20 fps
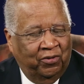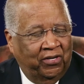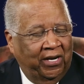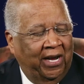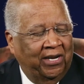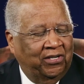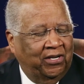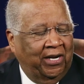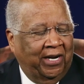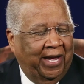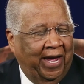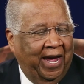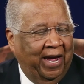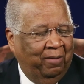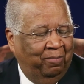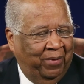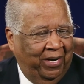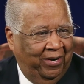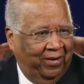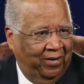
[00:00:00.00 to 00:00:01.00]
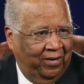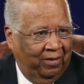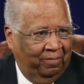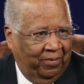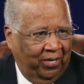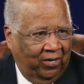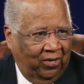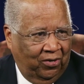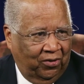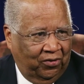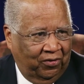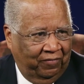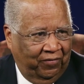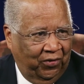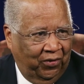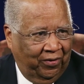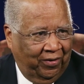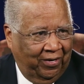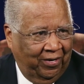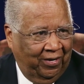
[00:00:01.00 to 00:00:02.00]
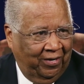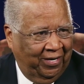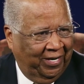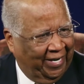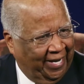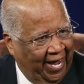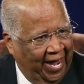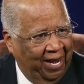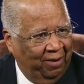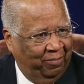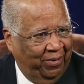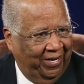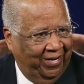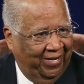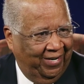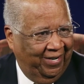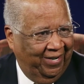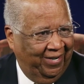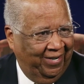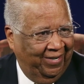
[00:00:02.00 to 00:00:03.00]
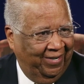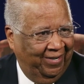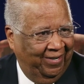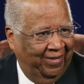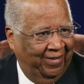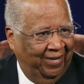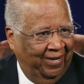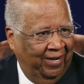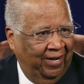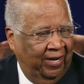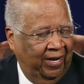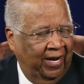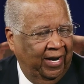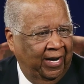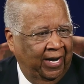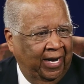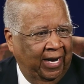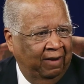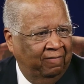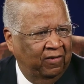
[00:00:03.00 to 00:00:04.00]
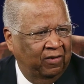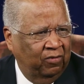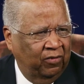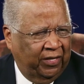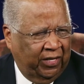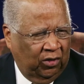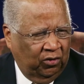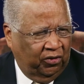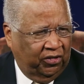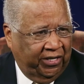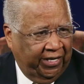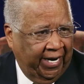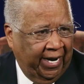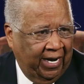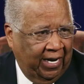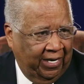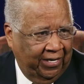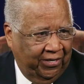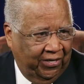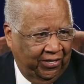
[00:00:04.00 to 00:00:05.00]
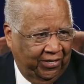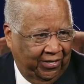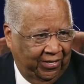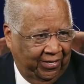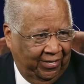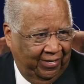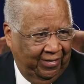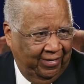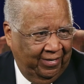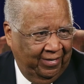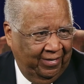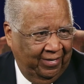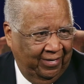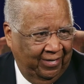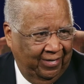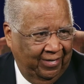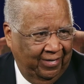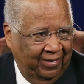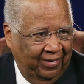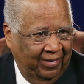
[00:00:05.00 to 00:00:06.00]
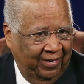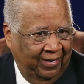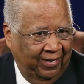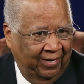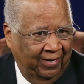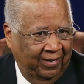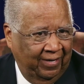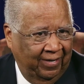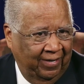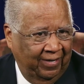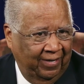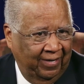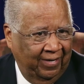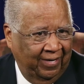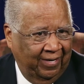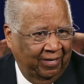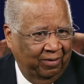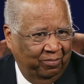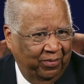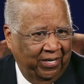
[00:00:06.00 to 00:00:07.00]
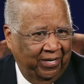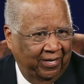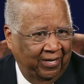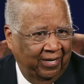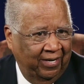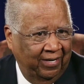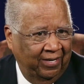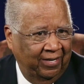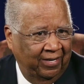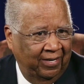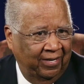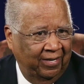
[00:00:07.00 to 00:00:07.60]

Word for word: says it can't be done because of your color? It can be done. Even with those challenges, it can be done.